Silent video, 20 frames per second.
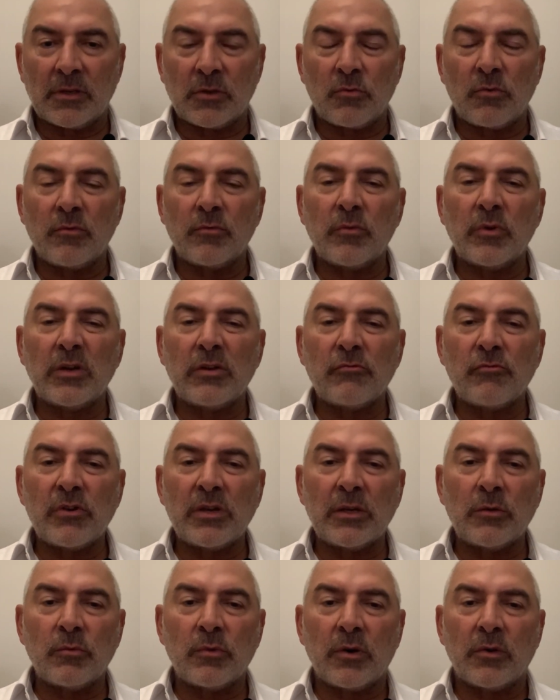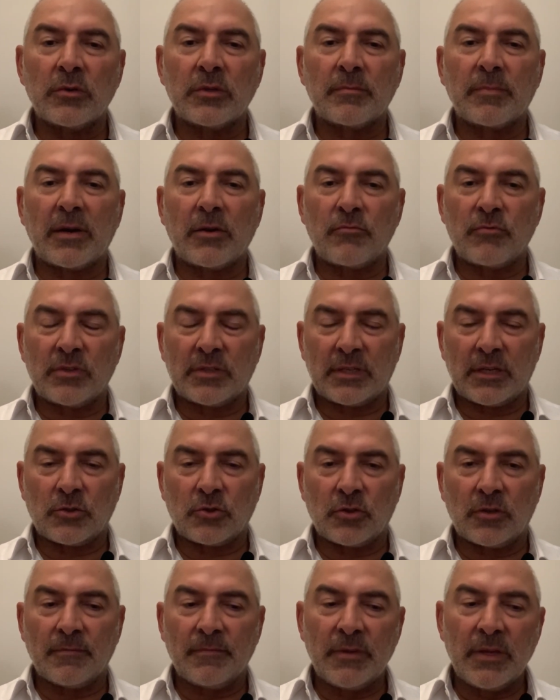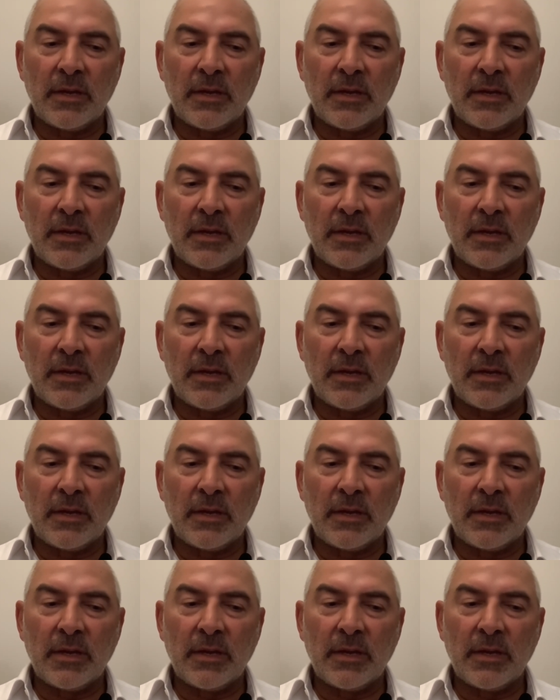They were really worried about recession.